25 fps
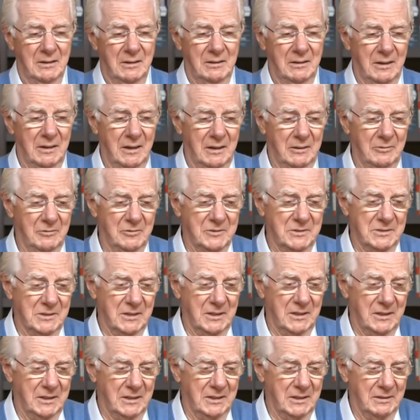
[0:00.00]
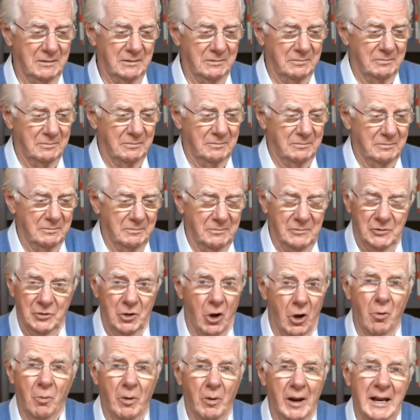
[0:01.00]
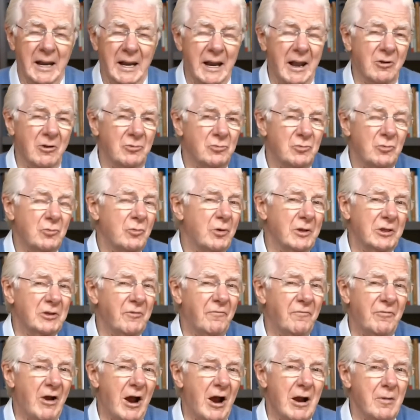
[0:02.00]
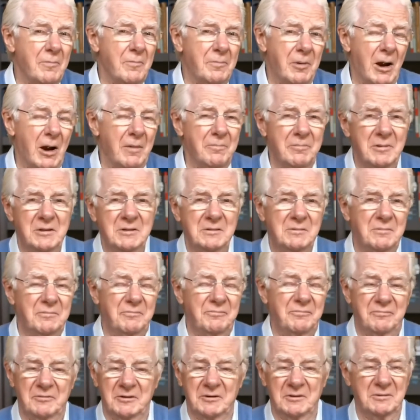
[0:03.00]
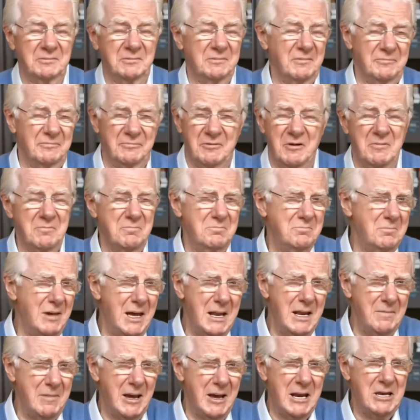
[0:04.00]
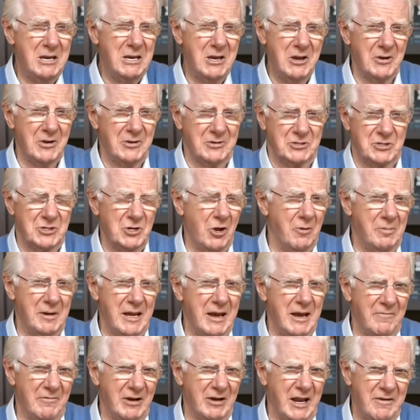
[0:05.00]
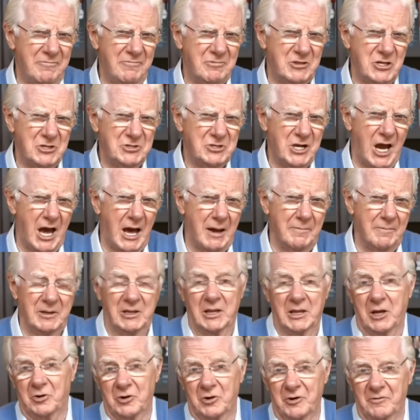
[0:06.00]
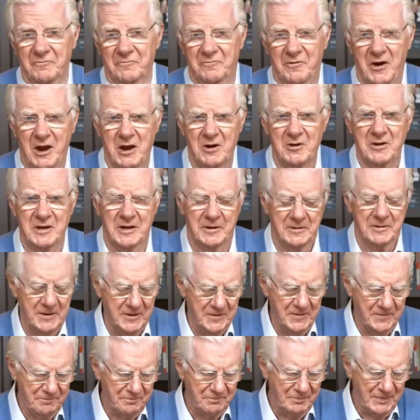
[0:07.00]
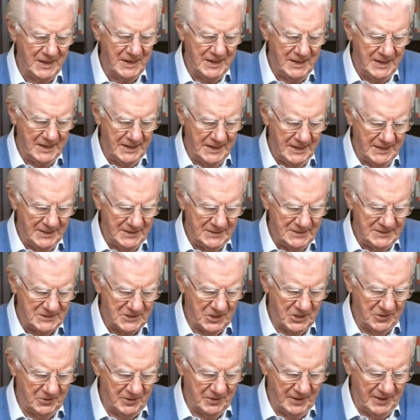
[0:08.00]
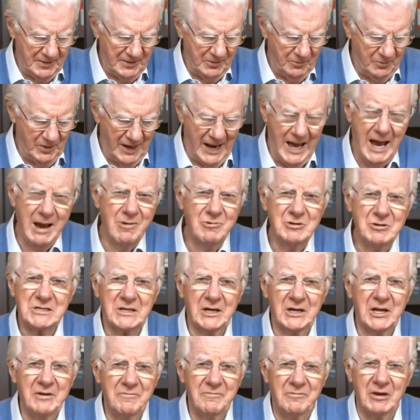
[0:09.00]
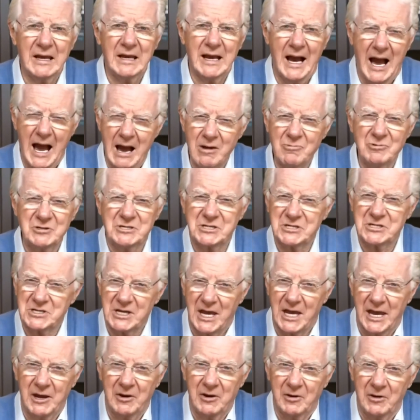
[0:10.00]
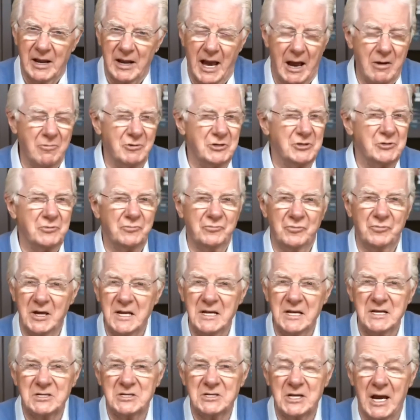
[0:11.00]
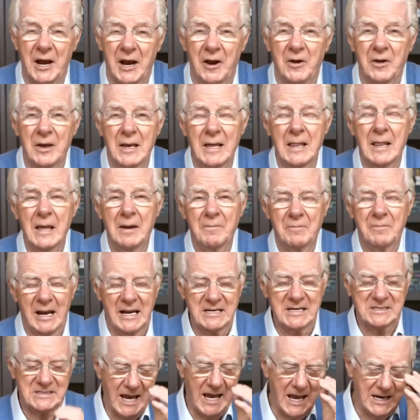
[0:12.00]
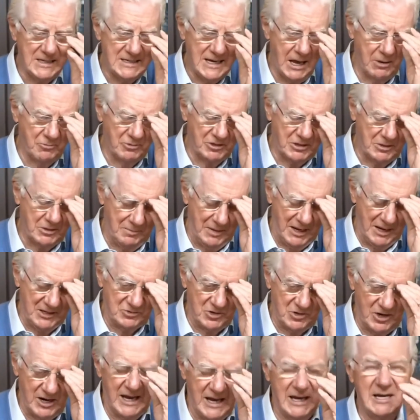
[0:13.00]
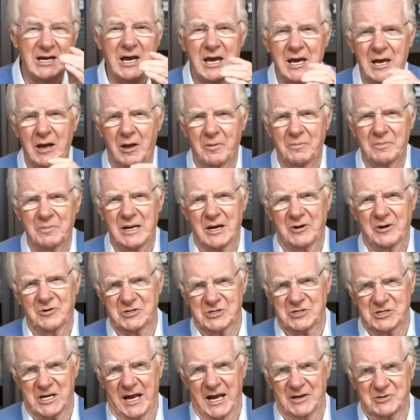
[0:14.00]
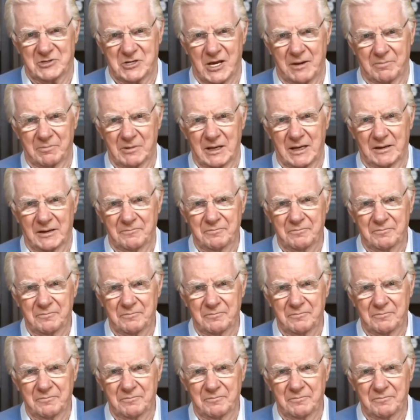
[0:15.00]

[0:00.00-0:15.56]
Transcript: it was no one had quit the fire department for many, many years. Nobody ever left the job and they couldn't fire you. So when I was leaving, I was scared. I was really scared. But I sat down with a mentor and he helped me understand something.